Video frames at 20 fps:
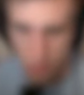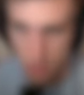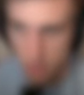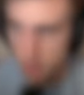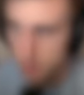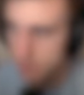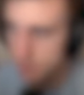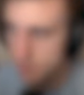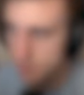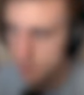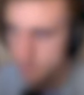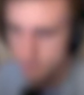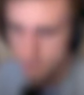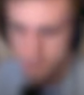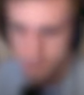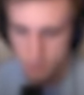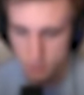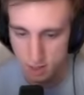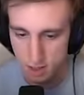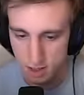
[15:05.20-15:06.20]
I'm gonna
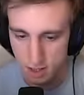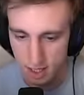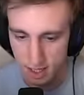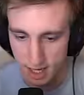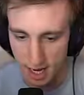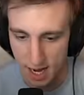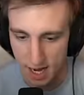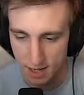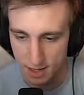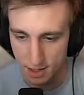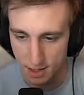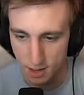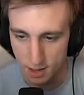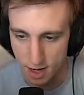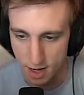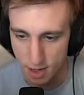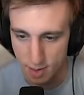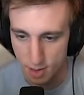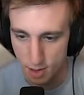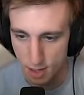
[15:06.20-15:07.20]
need to go. They got it
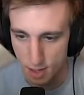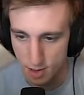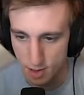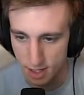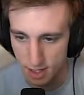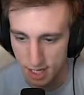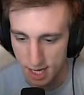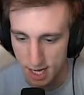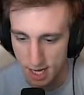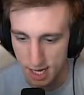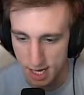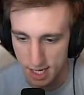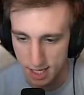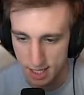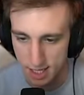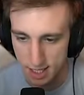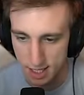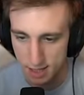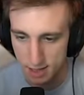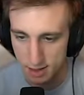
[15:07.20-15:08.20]
already, bro. They got
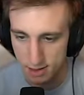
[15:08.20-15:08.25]
it.